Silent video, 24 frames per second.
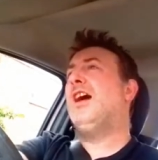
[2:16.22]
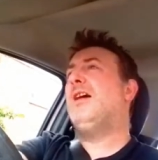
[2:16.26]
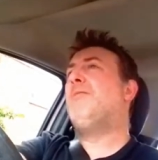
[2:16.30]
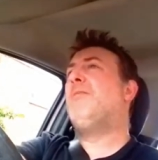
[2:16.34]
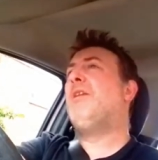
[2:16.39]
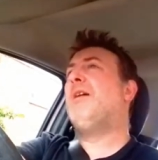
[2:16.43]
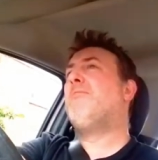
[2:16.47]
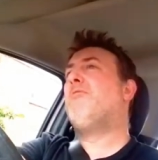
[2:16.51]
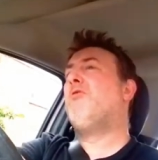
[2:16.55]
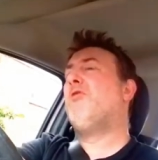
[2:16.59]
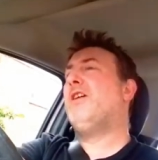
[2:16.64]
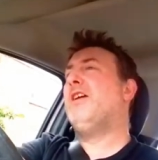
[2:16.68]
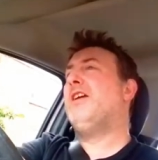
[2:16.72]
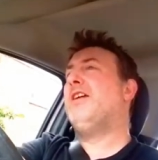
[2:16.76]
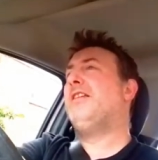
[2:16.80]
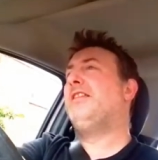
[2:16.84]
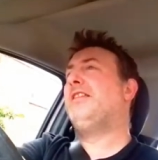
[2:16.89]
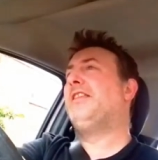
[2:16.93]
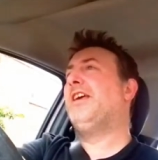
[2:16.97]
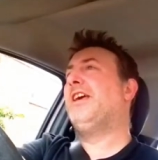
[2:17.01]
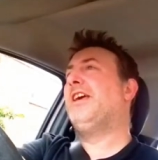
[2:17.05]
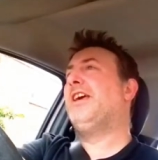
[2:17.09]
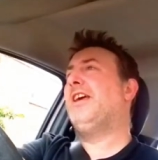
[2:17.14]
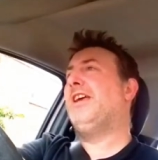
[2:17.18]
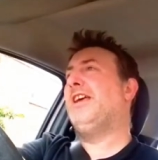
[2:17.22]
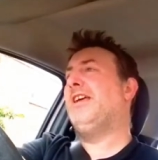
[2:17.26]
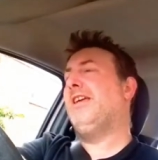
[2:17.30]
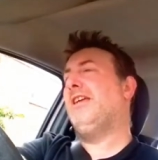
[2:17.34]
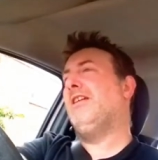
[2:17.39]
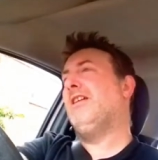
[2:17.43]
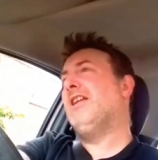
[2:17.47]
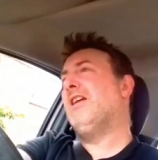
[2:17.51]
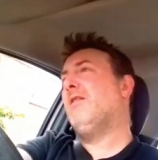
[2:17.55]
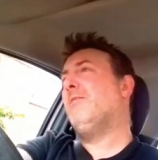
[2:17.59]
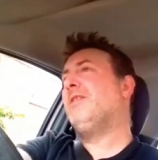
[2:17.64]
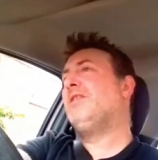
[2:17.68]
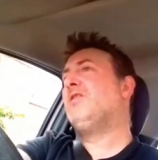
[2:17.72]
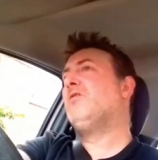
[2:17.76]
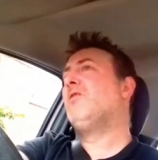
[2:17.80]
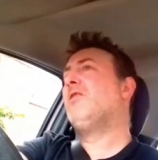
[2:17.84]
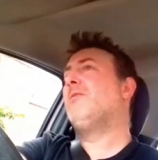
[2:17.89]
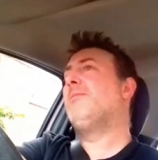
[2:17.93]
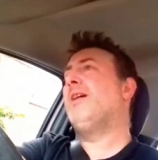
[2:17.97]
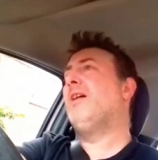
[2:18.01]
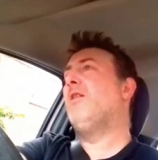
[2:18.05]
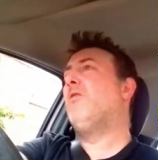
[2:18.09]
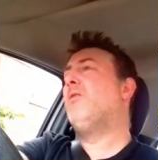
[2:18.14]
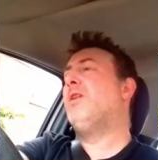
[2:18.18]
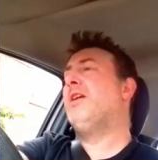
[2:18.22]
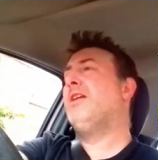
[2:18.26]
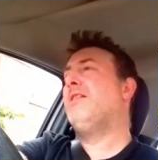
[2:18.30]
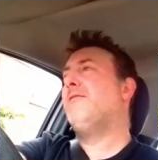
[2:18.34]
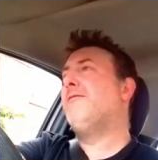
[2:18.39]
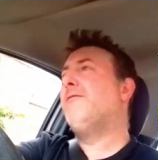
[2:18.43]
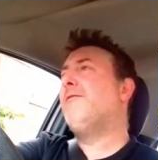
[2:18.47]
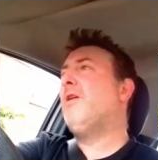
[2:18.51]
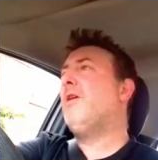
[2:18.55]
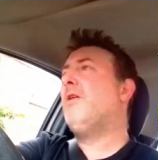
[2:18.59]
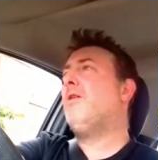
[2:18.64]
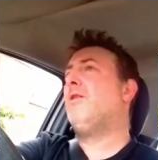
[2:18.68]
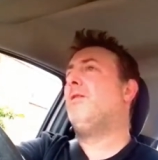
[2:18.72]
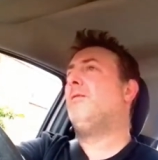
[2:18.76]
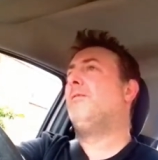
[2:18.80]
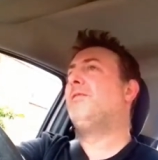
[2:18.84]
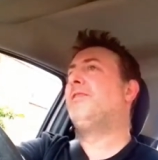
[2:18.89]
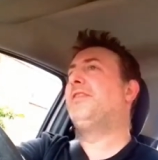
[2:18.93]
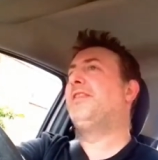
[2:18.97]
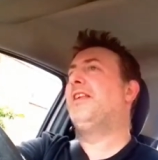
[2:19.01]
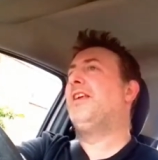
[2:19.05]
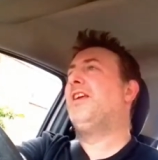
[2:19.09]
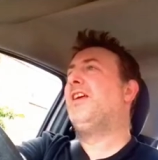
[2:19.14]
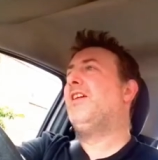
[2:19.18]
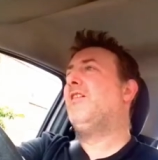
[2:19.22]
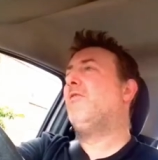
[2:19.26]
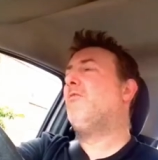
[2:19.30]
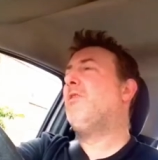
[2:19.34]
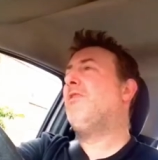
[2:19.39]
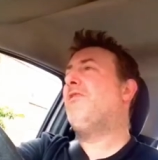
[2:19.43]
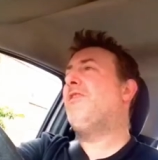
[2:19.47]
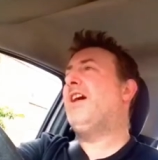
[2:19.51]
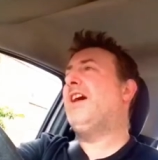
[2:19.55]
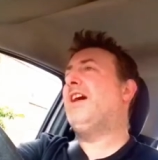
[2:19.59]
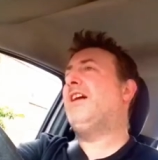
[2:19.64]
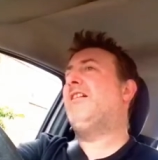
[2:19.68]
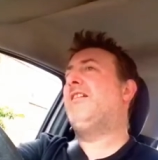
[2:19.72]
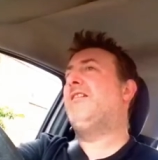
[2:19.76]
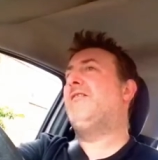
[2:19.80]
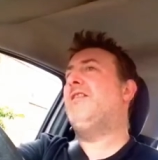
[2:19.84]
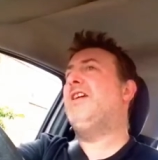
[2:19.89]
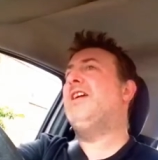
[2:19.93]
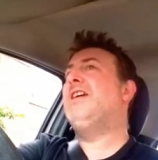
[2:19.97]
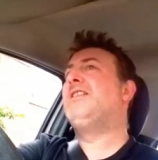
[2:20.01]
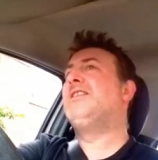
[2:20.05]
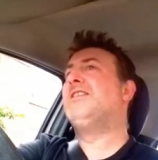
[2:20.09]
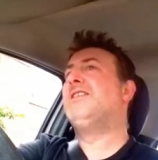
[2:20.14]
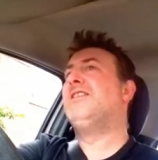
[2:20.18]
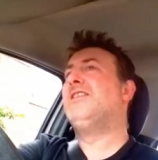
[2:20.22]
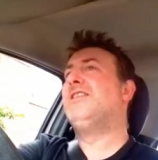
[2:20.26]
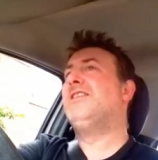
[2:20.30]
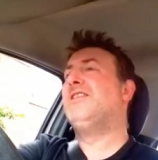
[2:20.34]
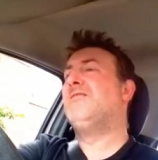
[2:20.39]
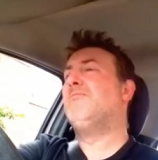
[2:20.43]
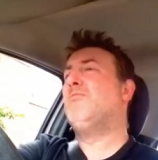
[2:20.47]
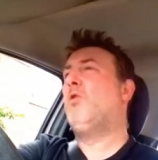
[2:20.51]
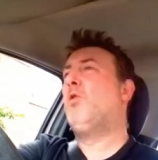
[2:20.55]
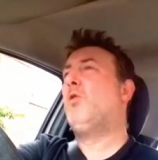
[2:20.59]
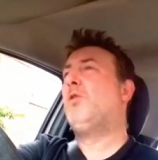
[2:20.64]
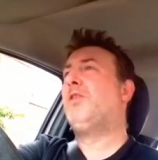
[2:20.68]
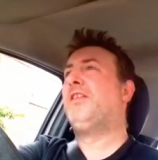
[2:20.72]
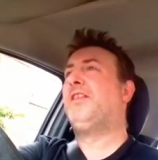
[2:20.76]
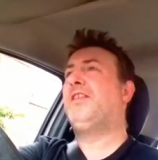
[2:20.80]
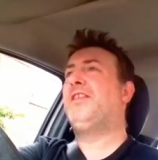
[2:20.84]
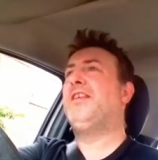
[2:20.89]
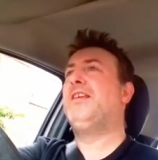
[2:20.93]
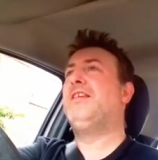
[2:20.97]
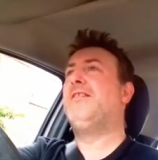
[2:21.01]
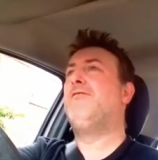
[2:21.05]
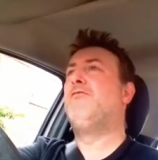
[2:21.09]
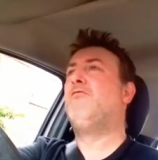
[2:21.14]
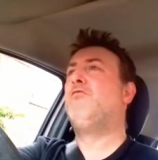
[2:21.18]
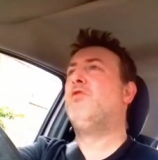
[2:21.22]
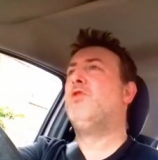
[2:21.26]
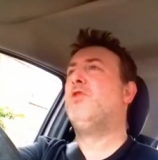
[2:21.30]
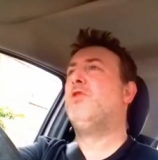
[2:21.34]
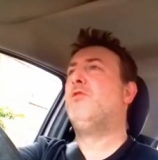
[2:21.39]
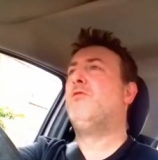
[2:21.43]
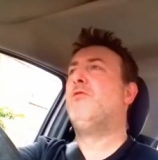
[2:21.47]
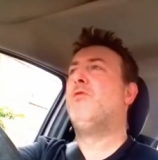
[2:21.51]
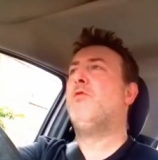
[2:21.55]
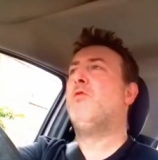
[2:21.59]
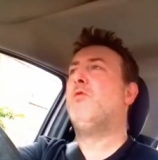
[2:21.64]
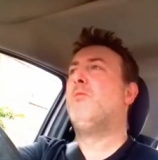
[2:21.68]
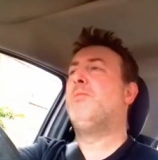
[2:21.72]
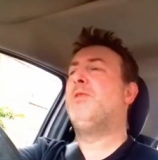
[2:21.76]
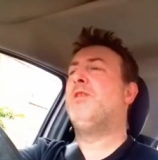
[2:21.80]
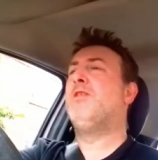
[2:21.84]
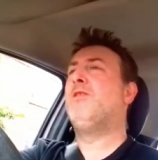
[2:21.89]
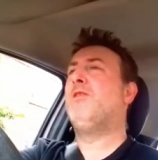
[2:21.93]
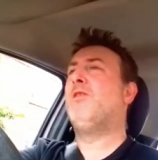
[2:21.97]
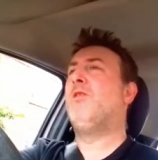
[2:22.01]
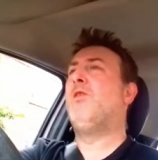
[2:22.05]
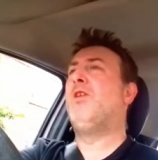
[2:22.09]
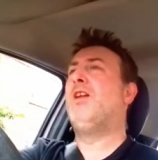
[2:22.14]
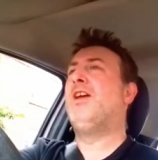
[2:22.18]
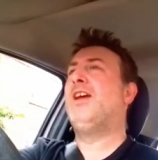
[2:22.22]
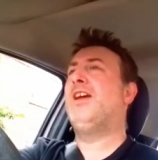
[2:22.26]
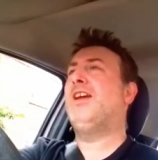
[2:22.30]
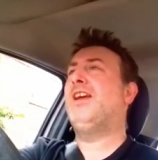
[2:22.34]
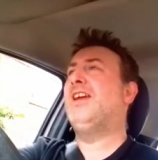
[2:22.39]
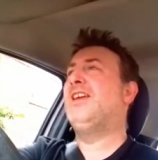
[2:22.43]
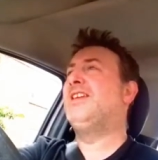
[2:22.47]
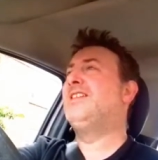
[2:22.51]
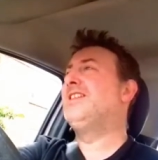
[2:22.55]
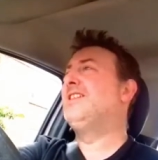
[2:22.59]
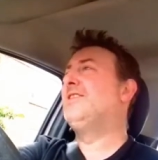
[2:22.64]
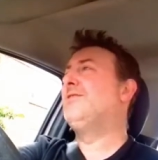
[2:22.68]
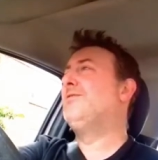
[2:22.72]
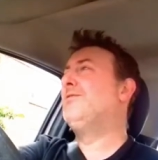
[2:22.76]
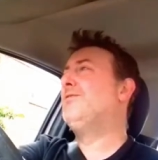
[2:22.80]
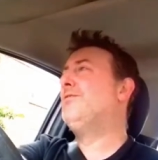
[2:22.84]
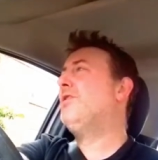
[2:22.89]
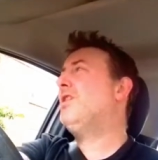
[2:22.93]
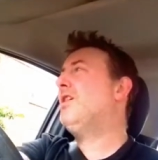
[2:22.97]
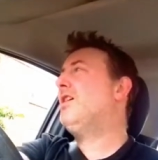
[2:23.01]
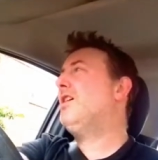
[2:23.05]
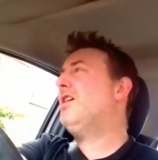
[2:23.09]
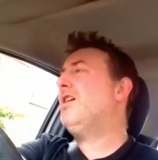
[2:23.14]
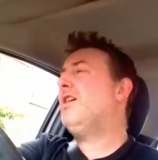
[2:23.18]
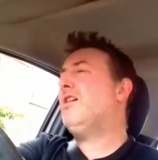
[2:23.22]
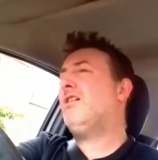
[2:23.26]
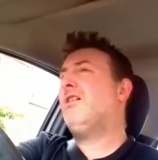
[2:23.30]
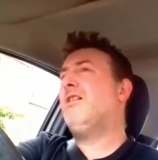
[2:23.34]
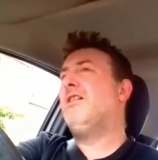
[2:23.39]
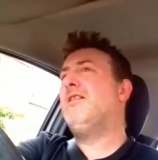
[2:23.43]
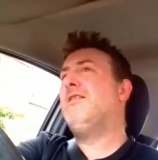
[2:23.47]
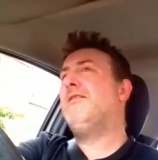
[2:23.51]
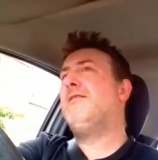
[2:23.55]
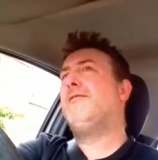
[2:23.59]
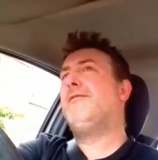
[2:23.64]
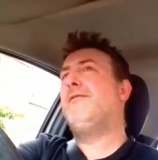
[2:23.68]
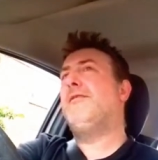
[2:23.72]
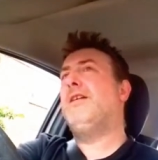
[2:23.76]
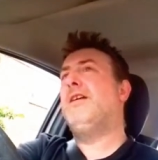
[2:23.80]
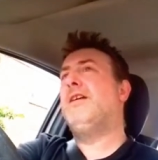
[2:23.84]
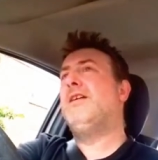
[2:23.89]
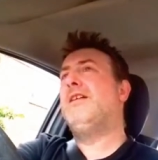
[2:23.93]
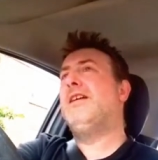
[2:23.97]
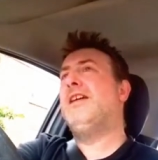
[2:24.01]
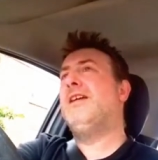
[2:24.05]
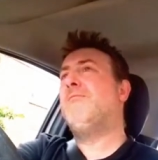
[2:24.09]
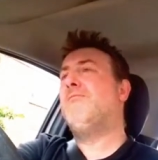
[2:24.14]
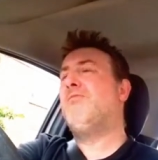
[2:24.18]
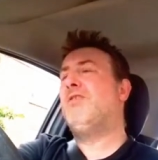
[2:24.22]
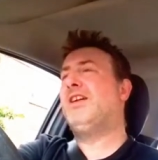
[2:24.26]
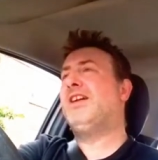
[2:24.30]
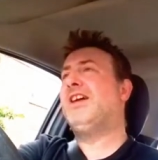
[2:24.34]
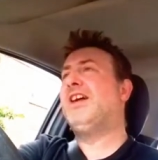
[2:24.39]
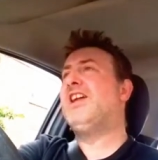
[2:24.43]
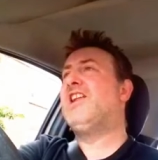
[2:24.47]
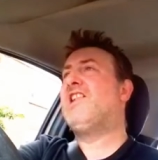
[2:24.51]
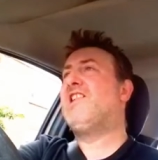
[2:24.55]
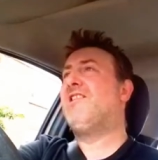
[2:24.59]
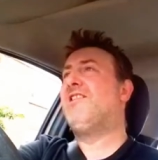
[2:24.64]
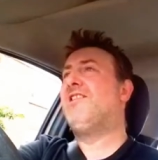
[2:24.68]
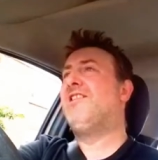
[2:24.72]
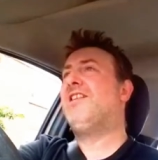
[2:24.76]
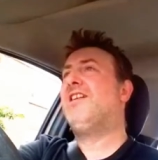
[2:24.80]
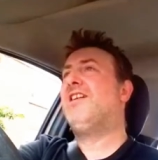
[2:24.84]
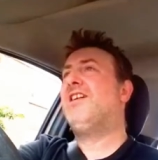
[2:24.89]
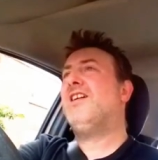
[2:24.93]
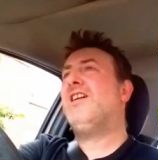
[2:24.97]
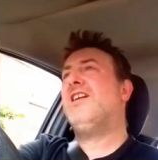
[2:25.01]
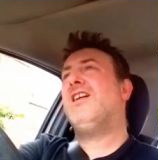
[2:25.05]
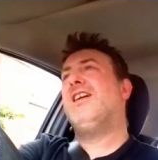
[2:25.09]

And my point is that, you know, we talk about wind farms with that kind of hidden, positive, rural, bucolic, ideal kind of uh, implication.